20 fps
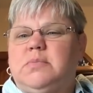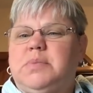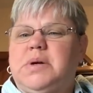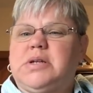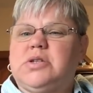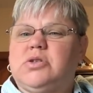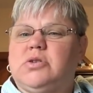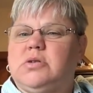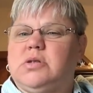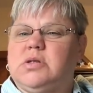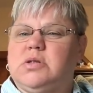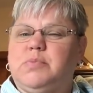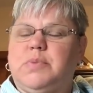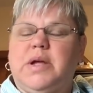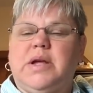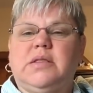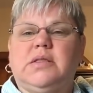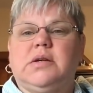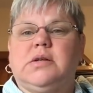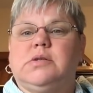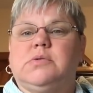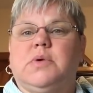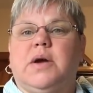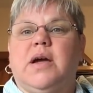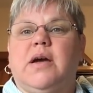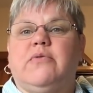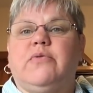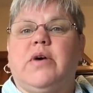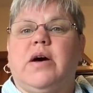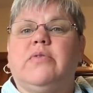and picture display things were
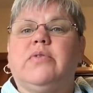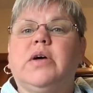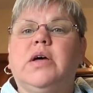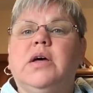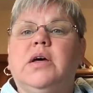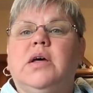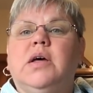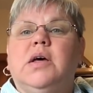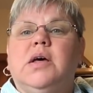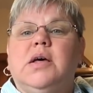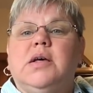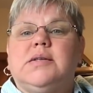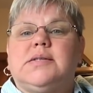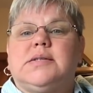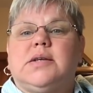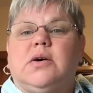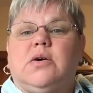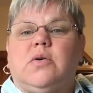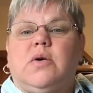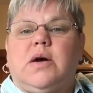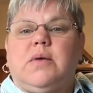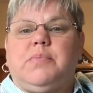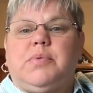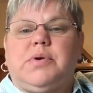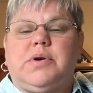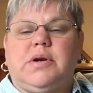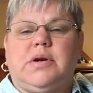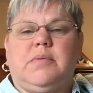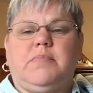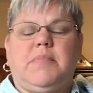half off. So I
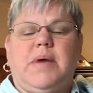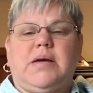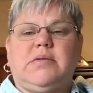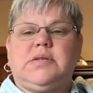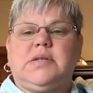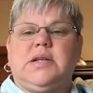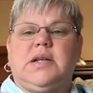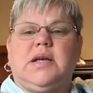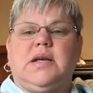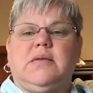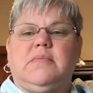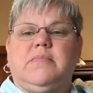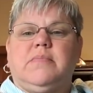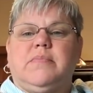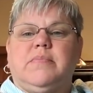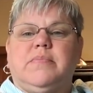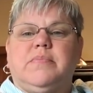mounted it.